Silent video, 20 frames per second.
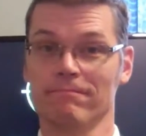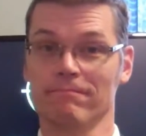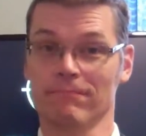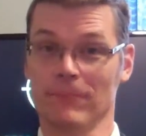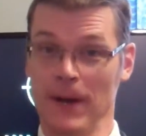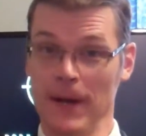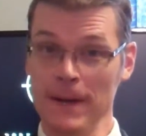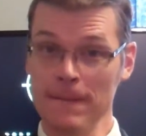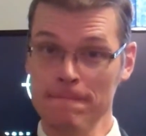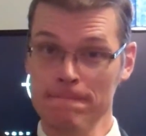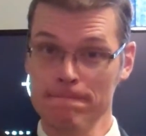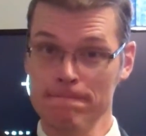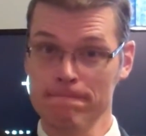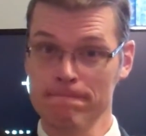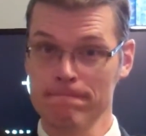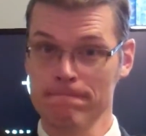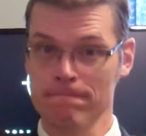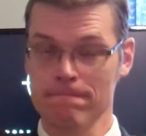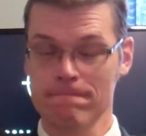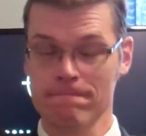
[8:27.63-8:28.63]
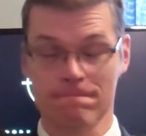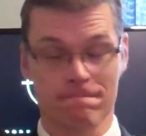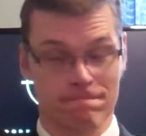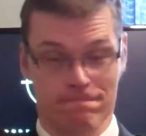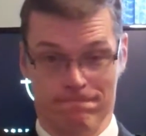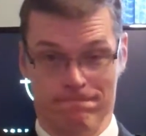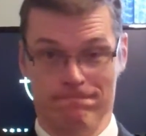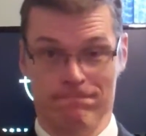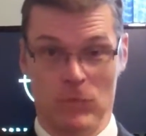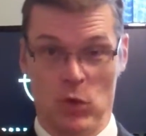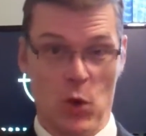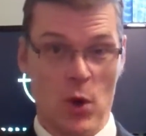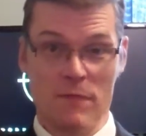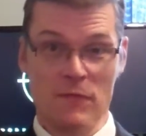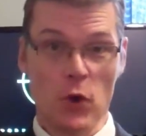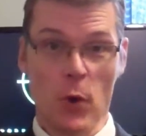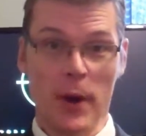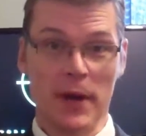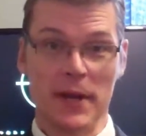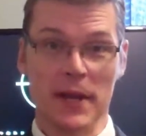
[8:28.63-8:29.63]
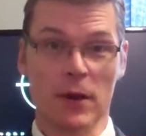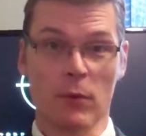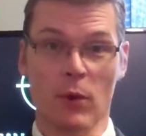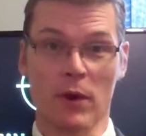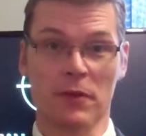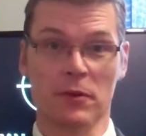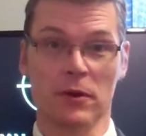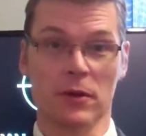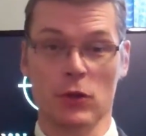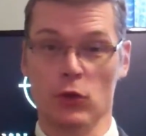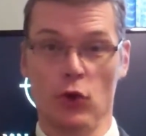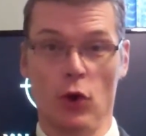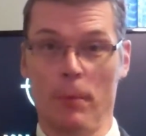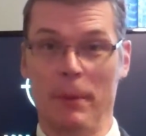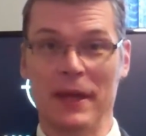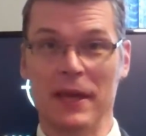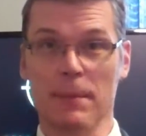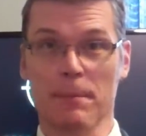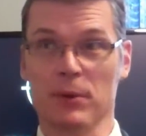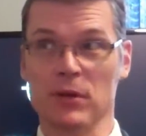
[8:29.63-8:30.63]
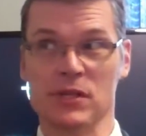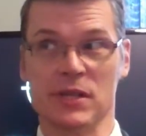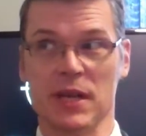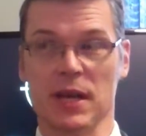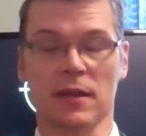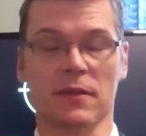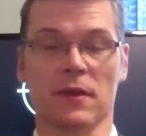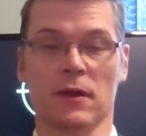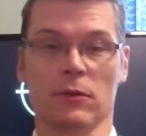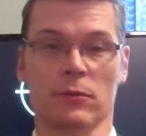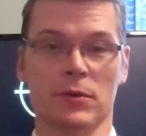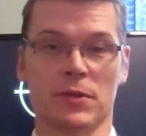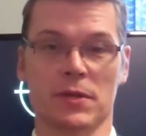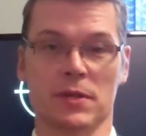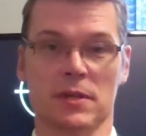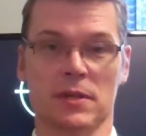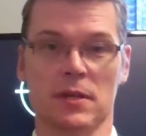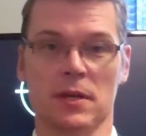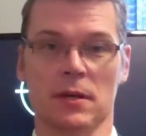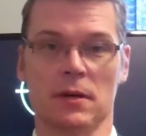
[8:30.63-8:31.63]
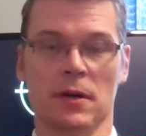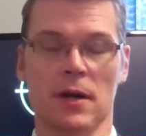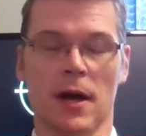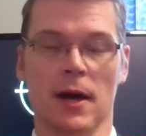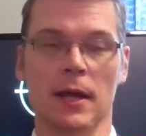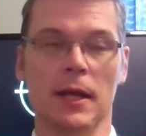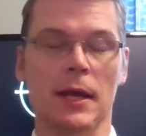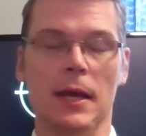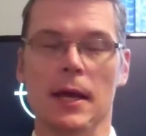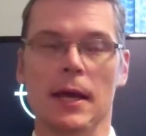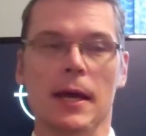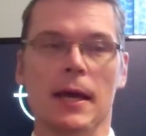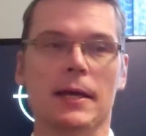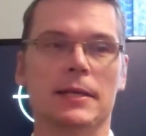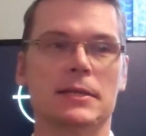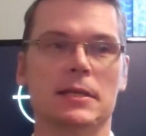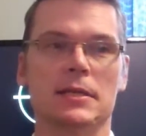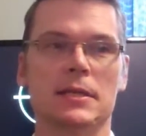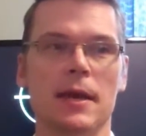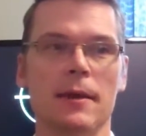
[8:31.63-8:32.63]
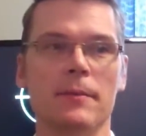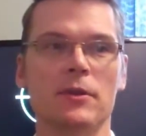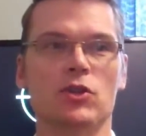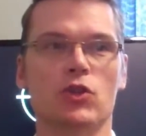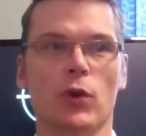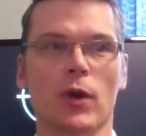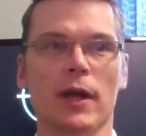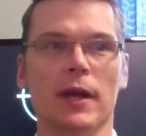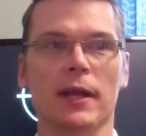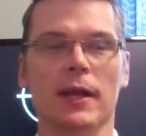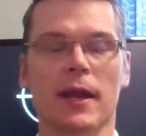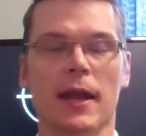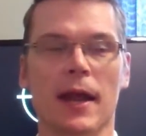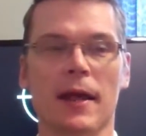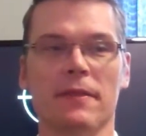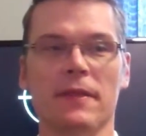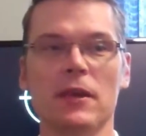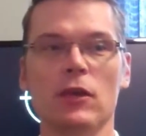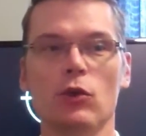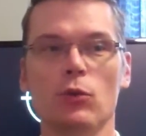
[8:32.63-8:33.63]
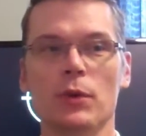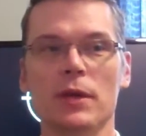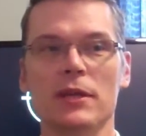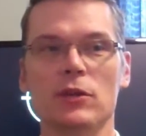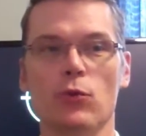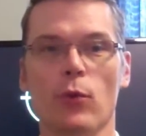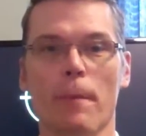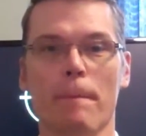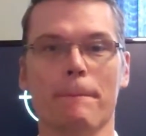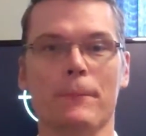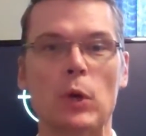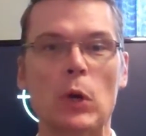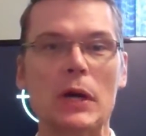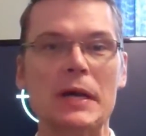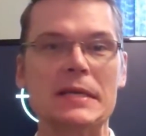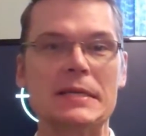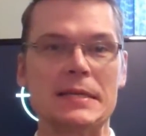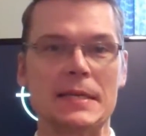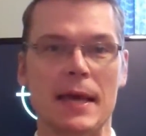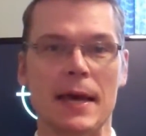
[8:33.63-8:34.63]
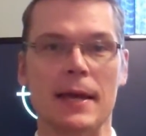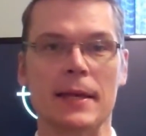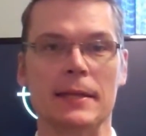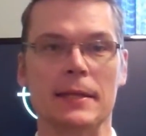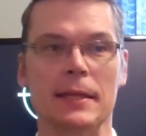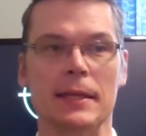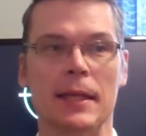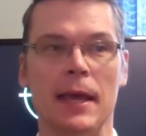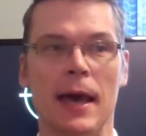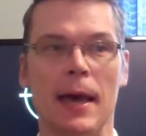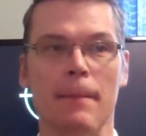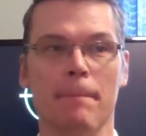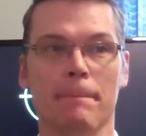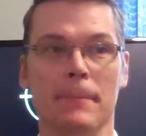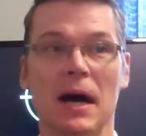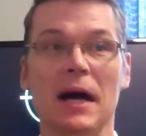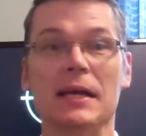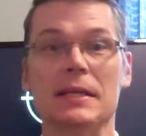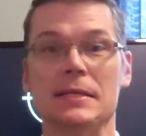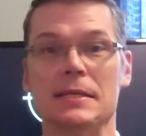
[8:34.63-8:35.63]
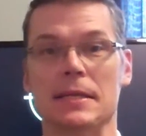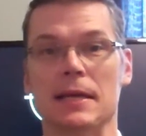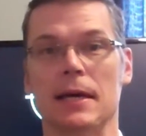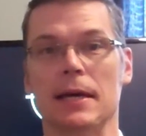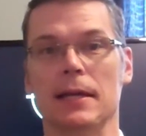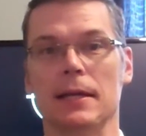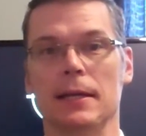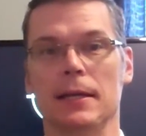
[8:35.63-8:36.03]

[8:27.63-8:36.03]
Right? You have no idea nobody can predict that it will succeed or not. It's the same in trading, and I think you need to embrace that mindset.